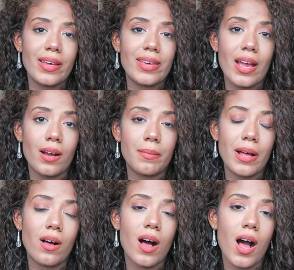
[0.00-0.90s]

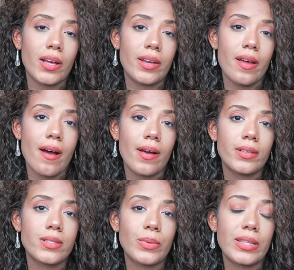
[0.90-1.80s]
caramel
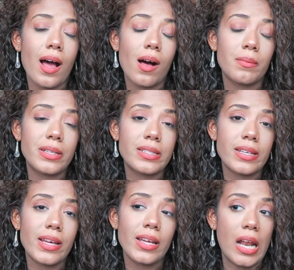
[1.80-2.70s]
Haagen-Dazs with the almonds
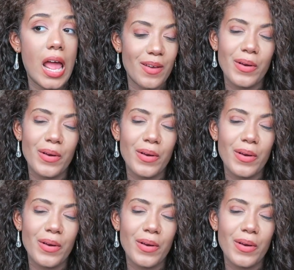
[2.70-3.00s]
in it.